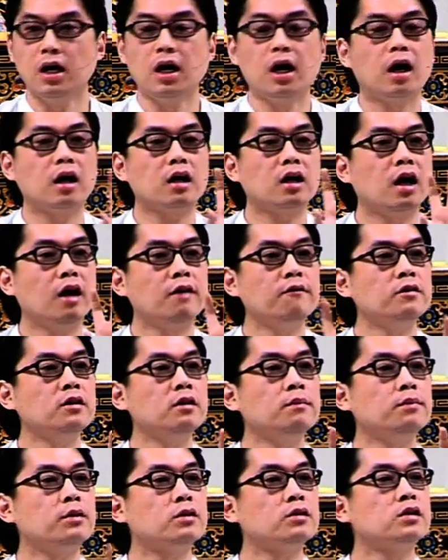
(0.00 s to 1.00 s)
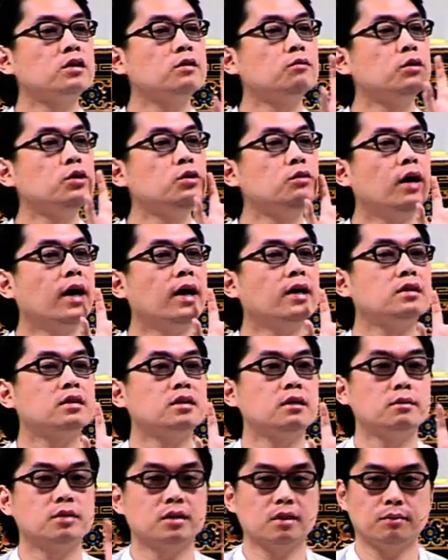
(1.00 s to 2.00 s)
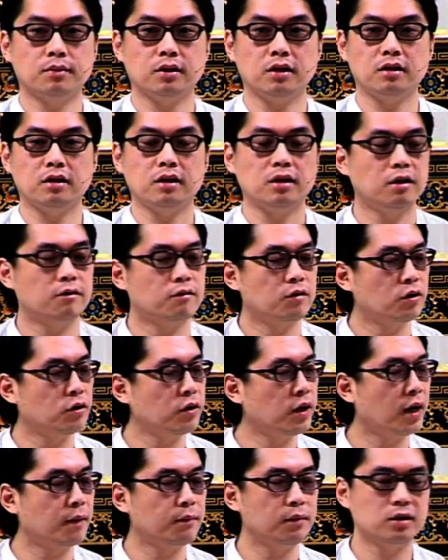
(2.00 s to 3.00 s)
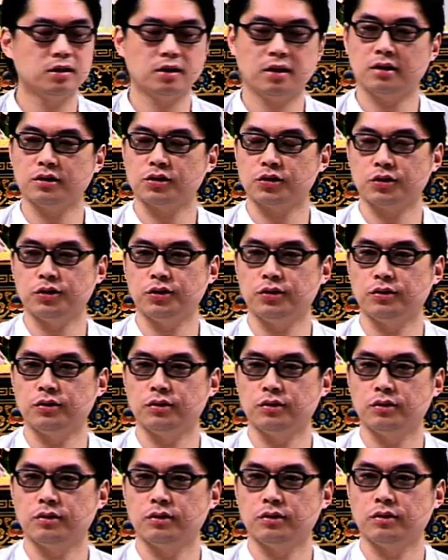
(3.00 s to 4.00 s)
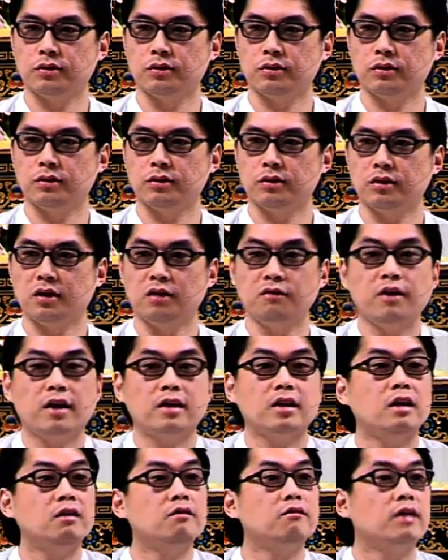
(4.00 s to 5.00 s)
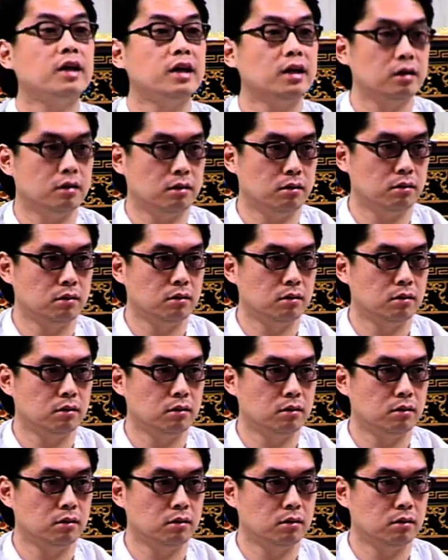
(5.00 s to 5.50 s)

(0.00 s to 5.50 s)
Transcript: A confident person, when you ask them something, they're very happy to answer you. In fact, they invite it.